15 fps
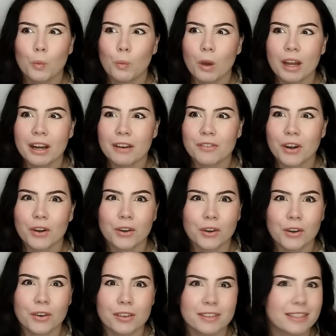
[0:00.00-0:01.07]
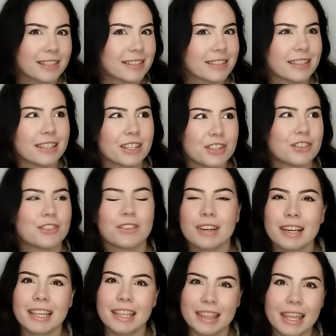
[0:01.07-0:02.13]
One of our girls is
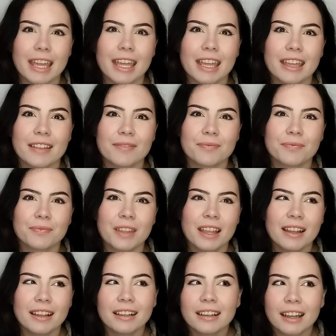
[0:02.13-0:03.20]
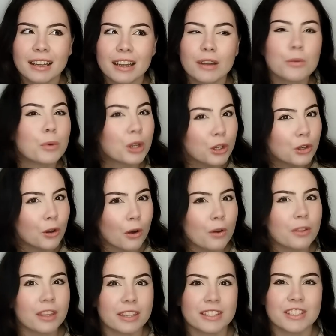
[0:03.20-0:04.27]
literally there. Like, we
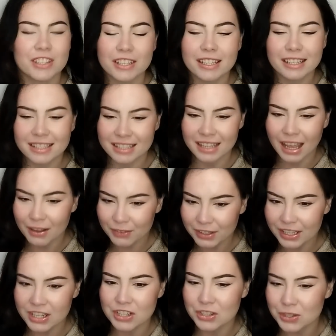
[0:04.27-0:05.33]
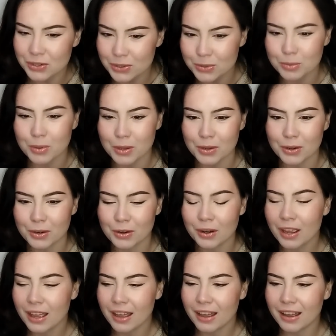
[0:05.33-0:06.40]
know that she is having issues with
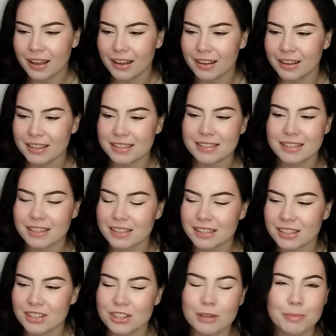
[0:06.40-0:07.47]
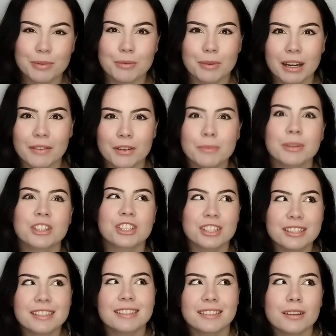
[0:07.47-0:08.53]
her citizenship and whatever, but
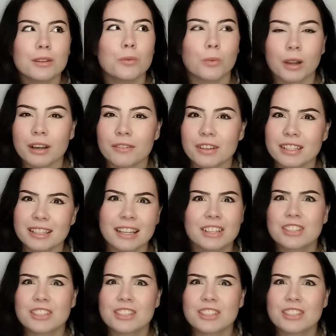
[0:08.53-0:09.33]
she's still one of us.